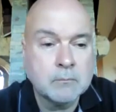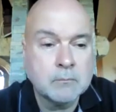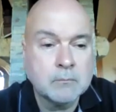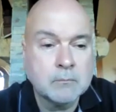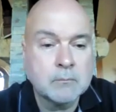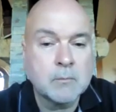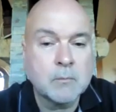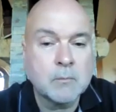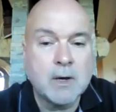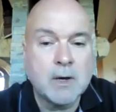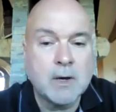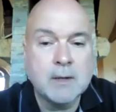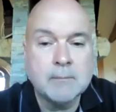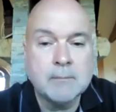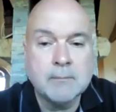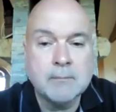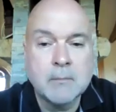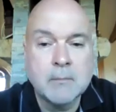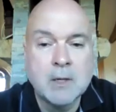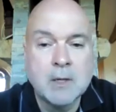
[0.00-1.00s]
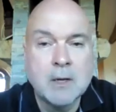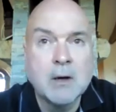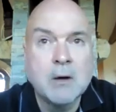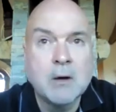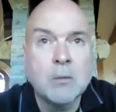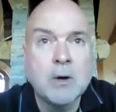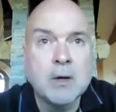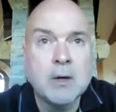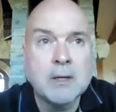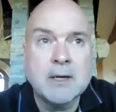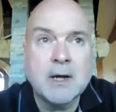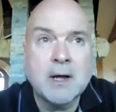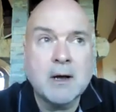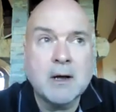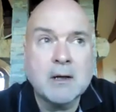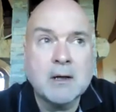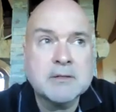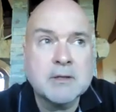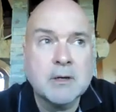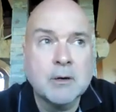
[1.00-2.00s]
Right. Well,
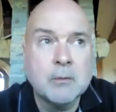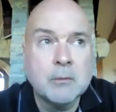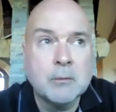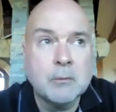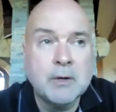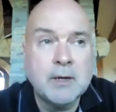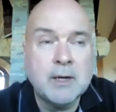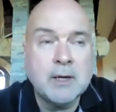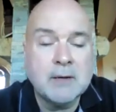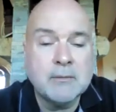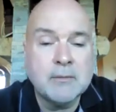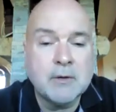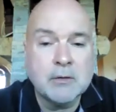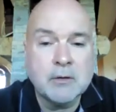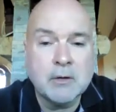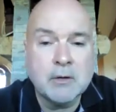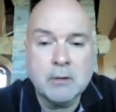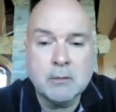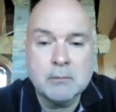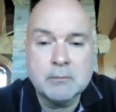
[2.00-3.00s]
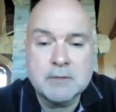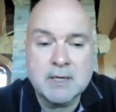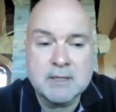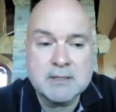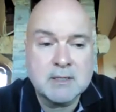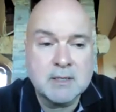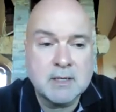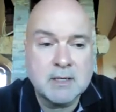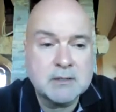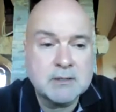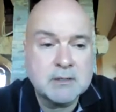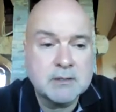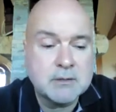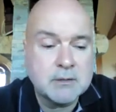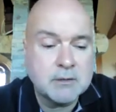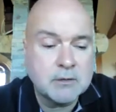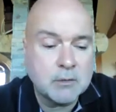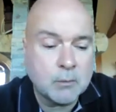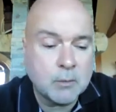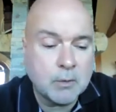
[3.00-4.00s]
and we have other destinations in
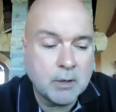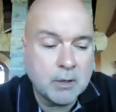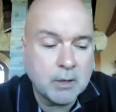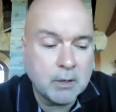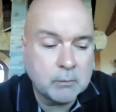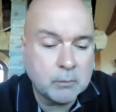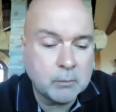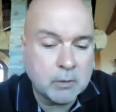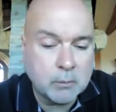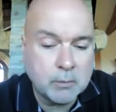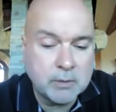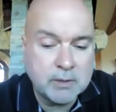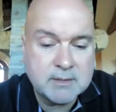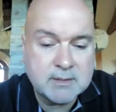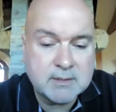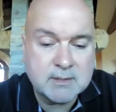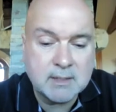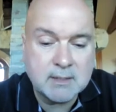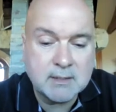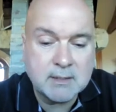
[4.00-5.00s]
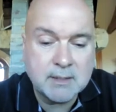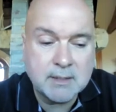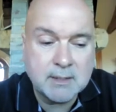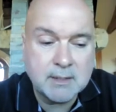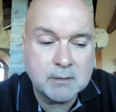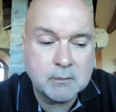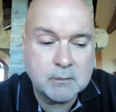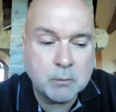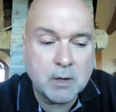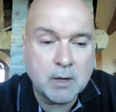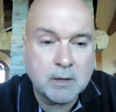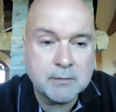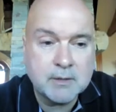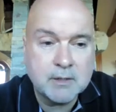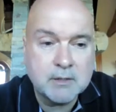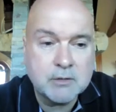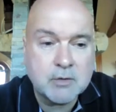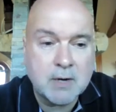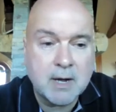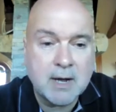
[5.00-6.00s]
the world where we send in wealthy
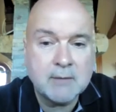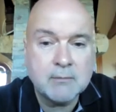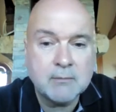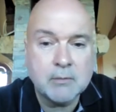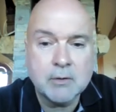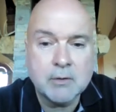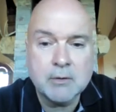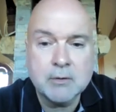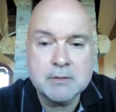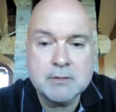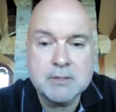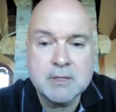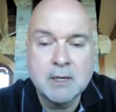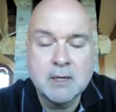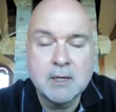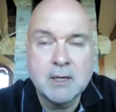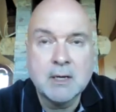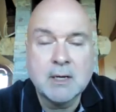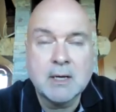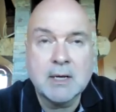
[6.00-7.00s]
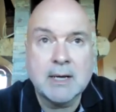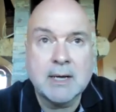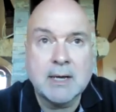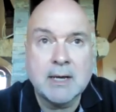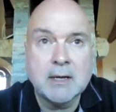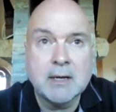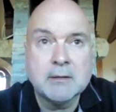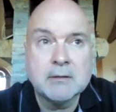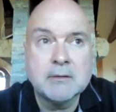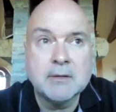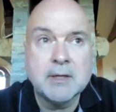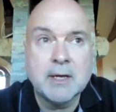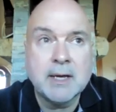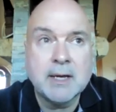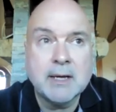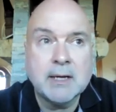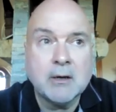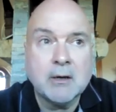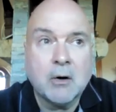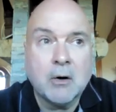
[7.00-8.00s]
travelers and
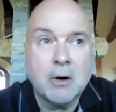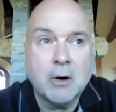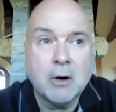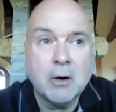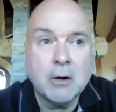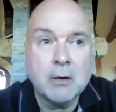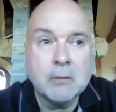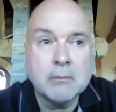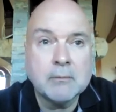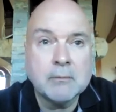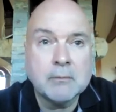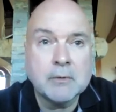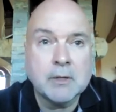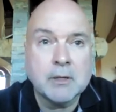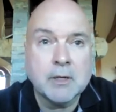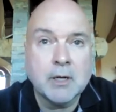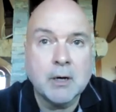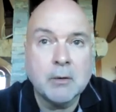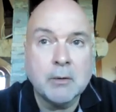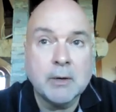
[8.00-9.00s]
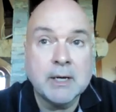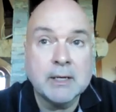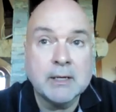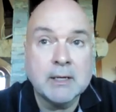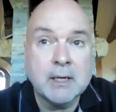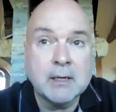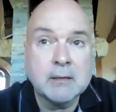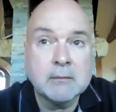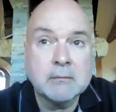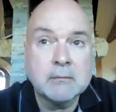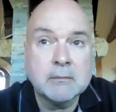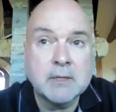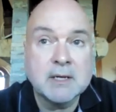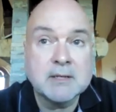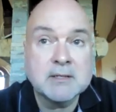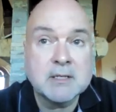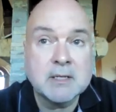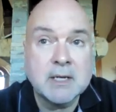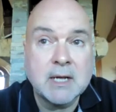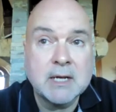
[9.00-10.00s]
they are, in a
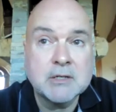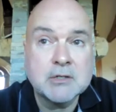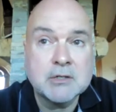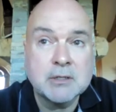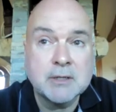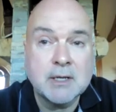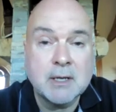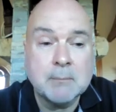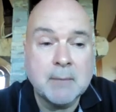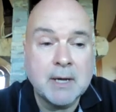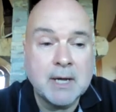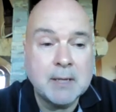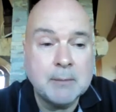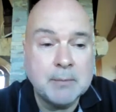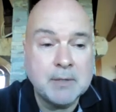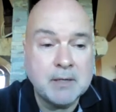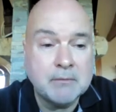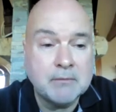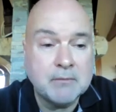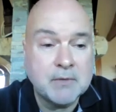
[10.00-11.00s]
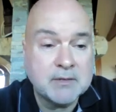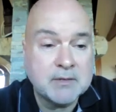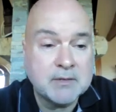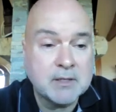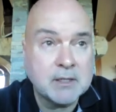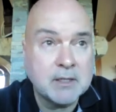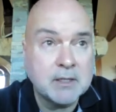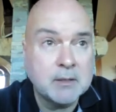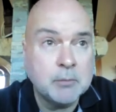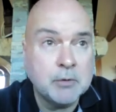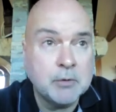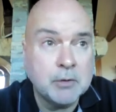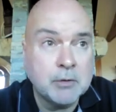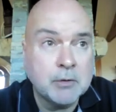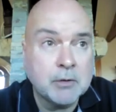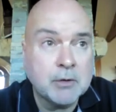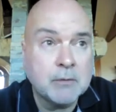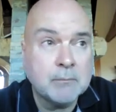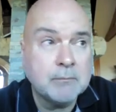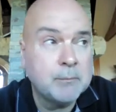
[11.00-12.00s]
destination that may be physically
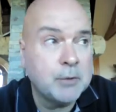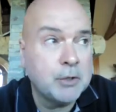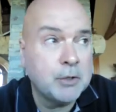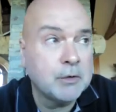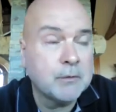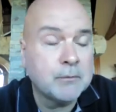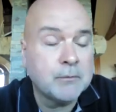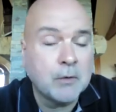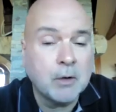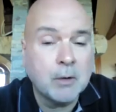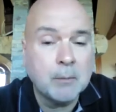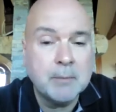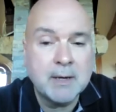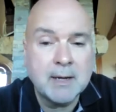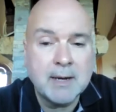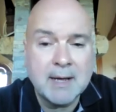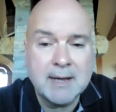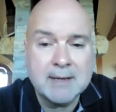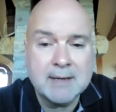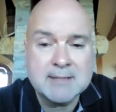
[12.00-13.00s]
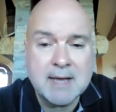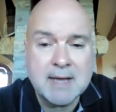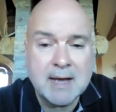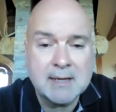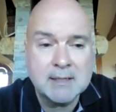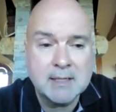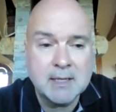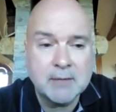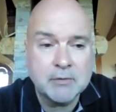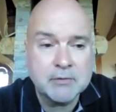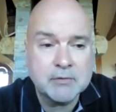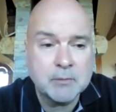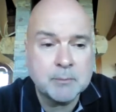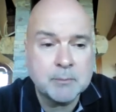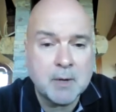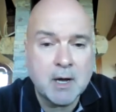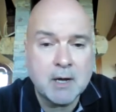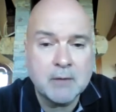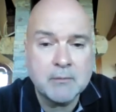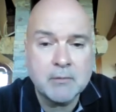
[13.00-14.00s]
beautiful, but has high levels of
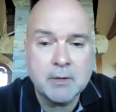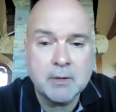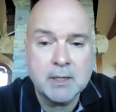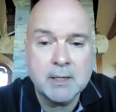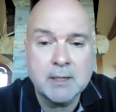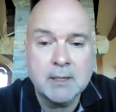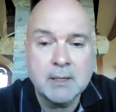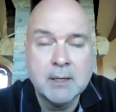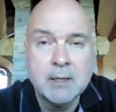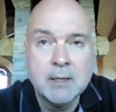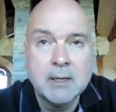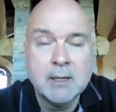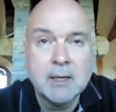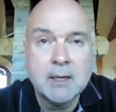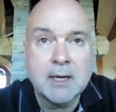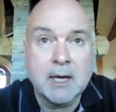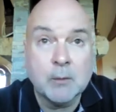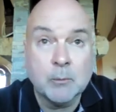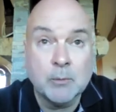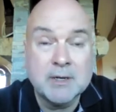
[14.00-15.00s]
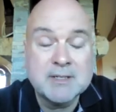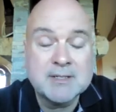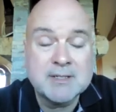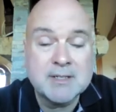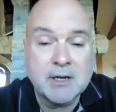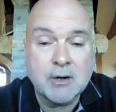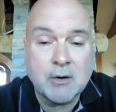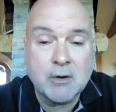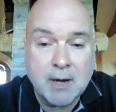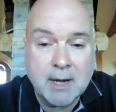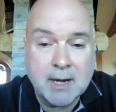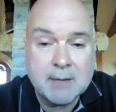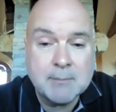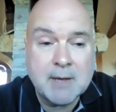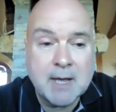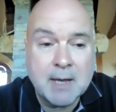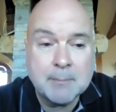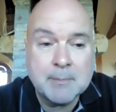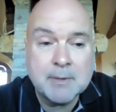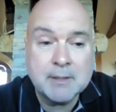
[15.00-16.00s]
poverty. And we see crime
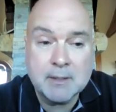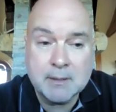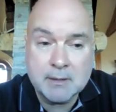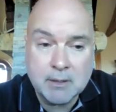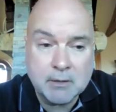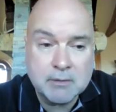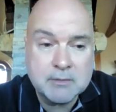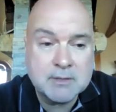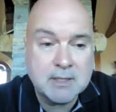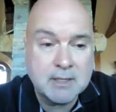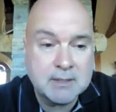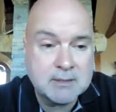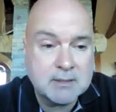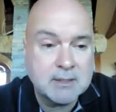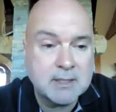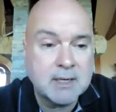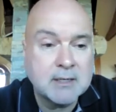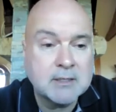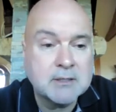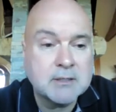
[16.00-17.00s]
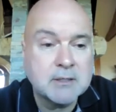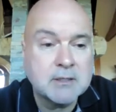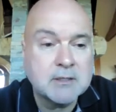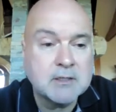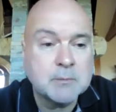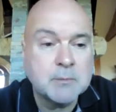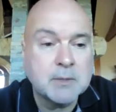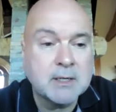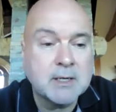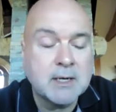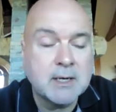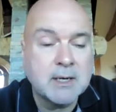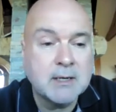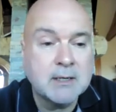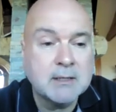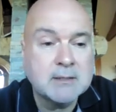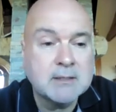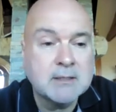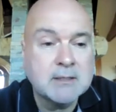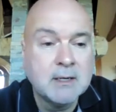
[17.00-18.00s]
happen in those destinations
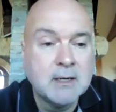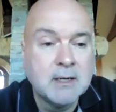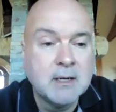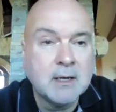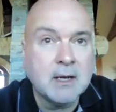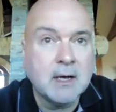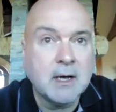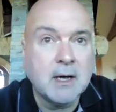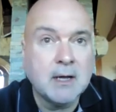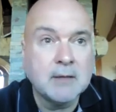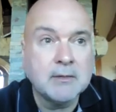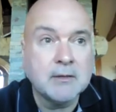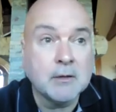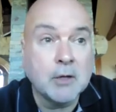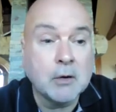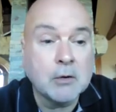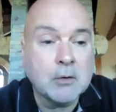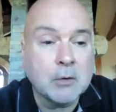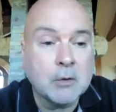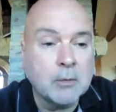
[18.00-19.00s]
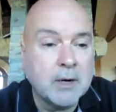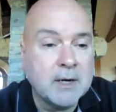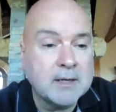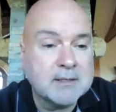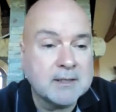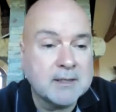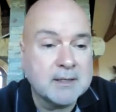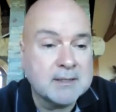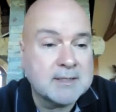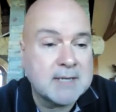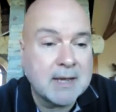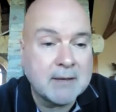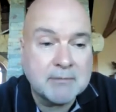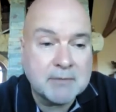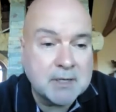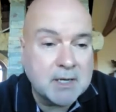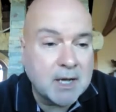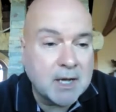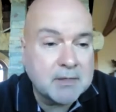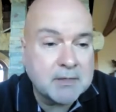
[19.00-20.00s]
because the local residents have
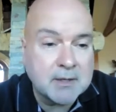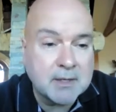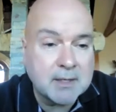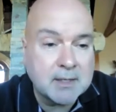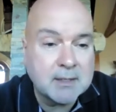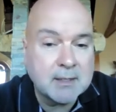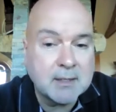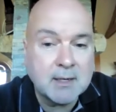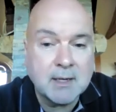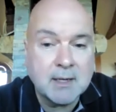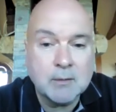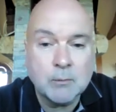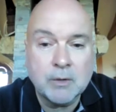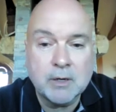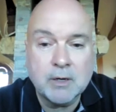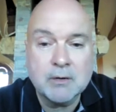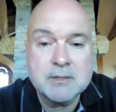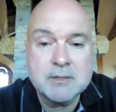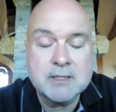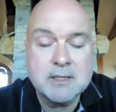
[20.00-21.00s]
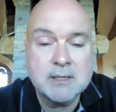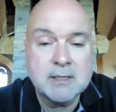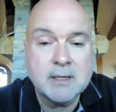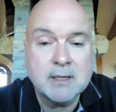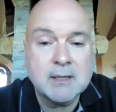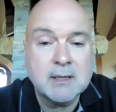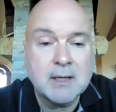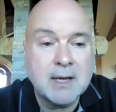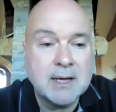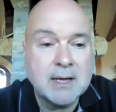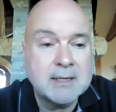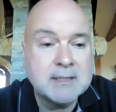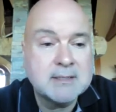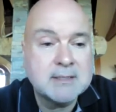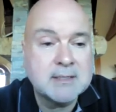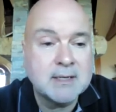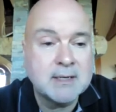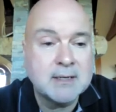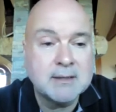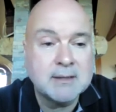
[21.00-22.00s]
nothing and we are sending clients
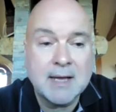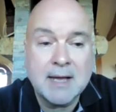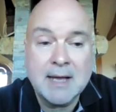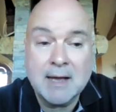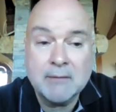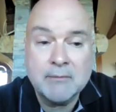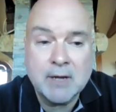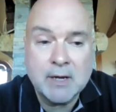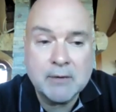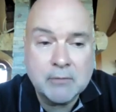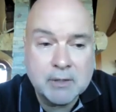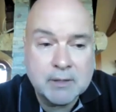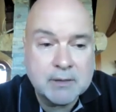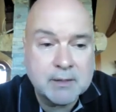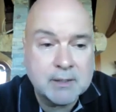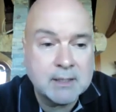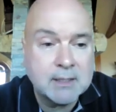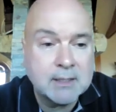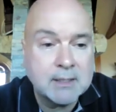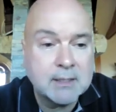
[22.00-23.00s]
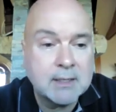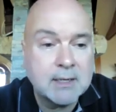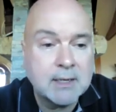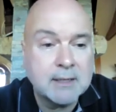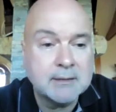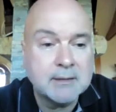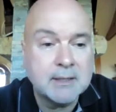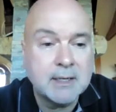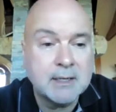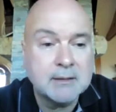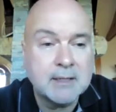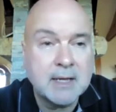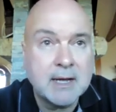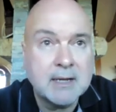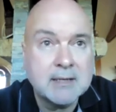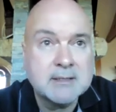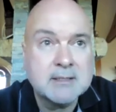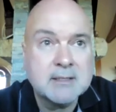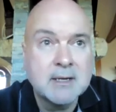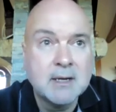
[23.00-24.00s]
in that have everything. And then
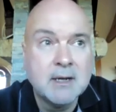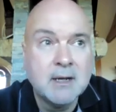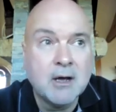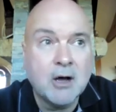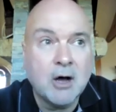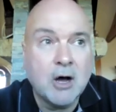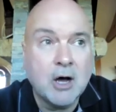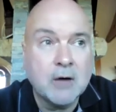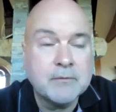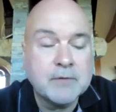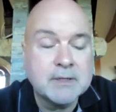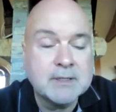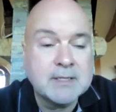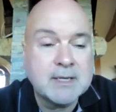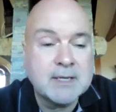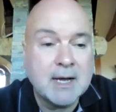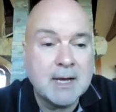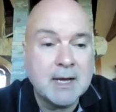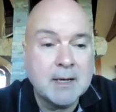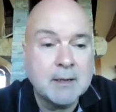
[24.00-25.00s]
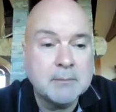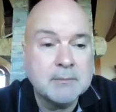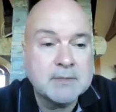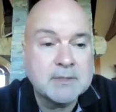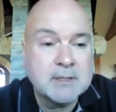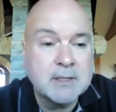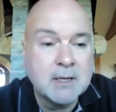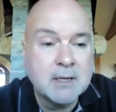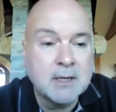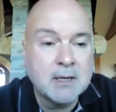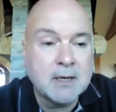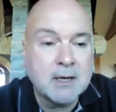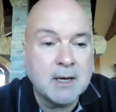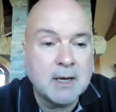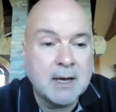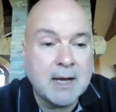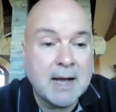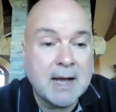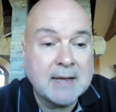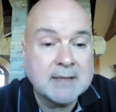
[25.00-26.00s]
that's oftentimes
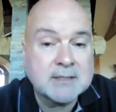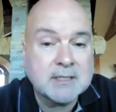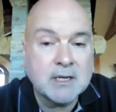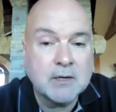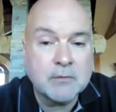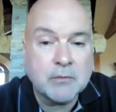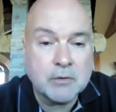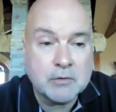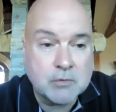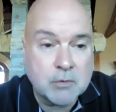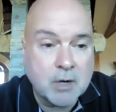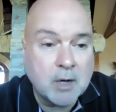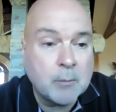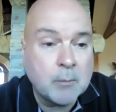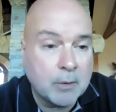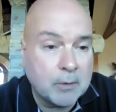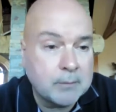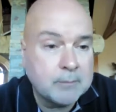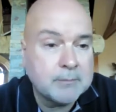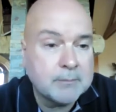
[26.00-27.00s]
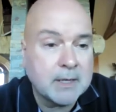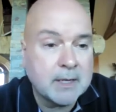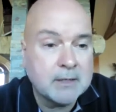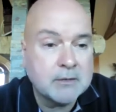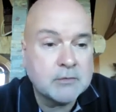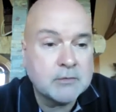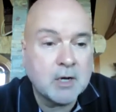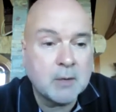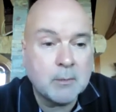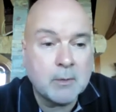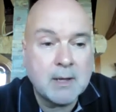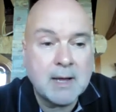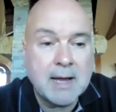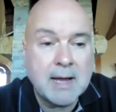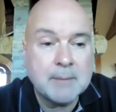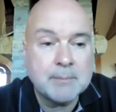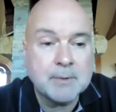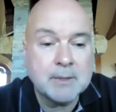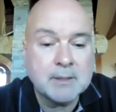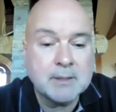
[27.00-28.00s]
asking for trouble, and trouble
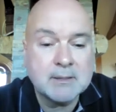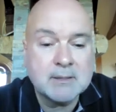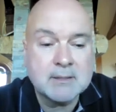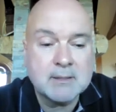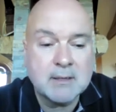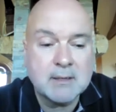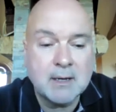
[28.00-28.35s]
happens.